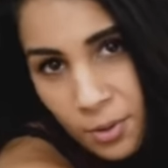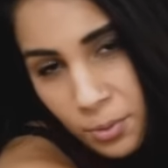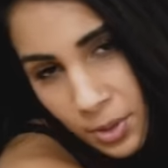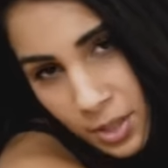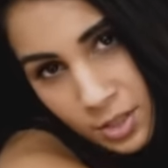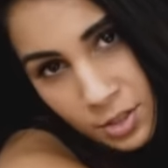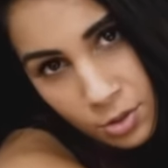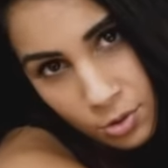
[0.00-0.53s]
We're
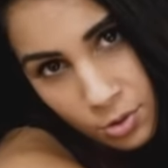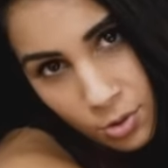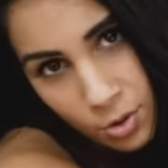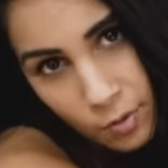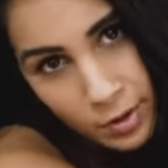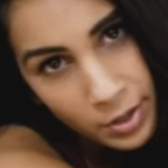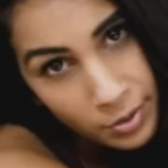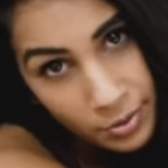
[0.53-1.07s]
gonna shoot the whole
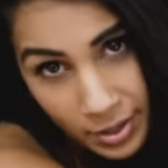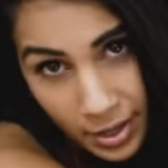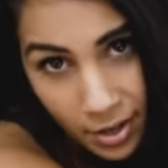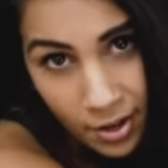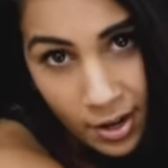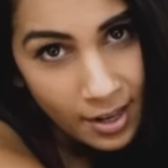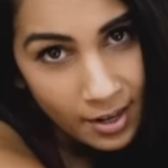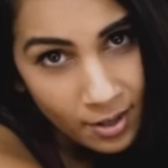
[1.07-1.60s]
video
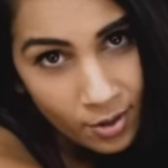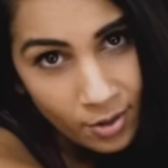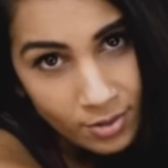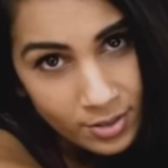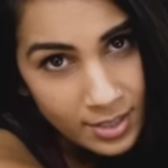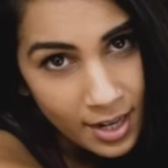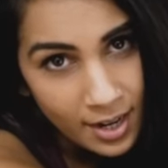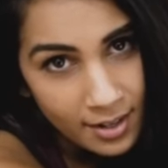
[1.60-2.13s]
there. And I go
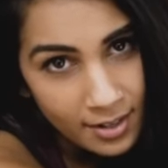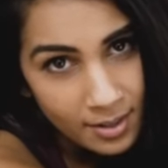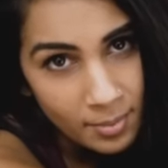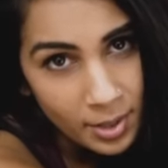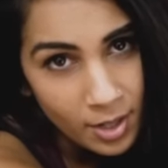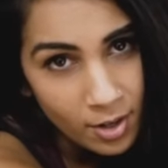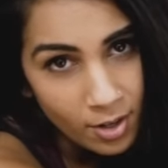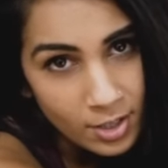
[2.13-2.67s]
outside and my
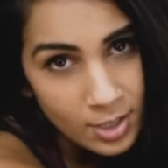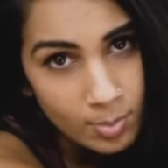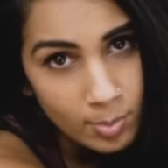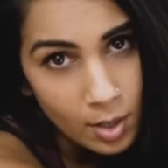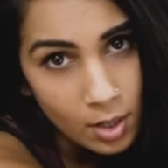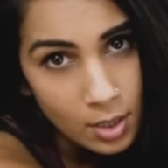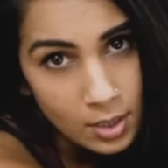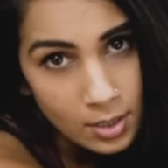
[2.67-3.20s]
car is
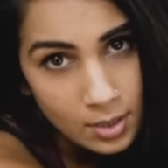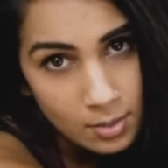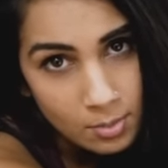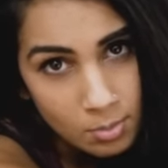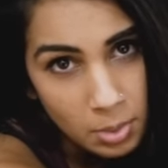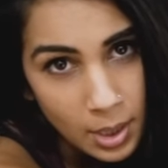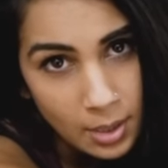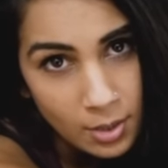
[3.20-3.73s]
blocked
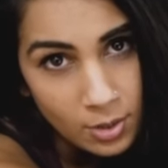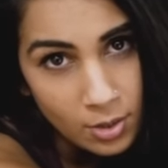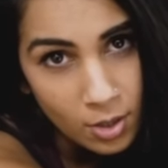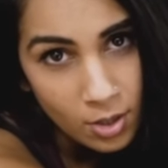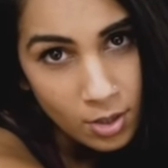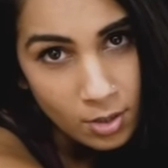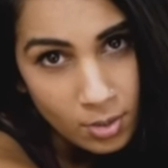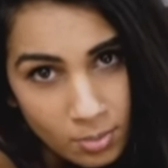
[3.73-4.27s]
by another
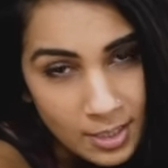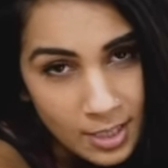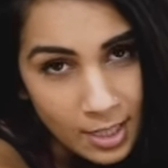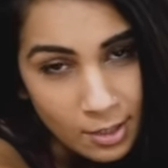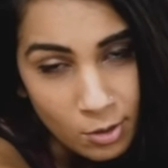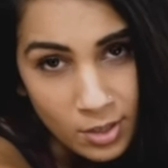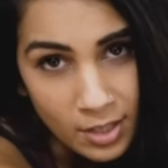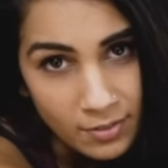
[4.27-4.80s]
car that I
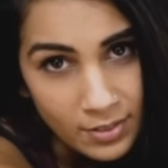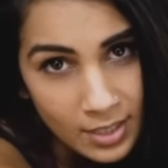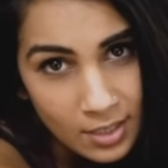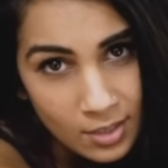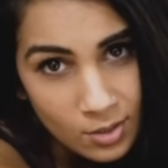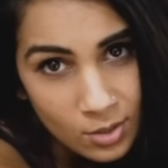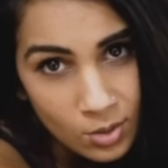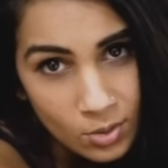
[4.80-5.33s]
don't have the
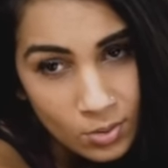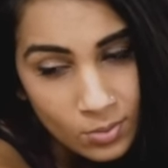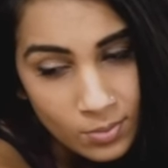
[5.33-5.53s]
keys to.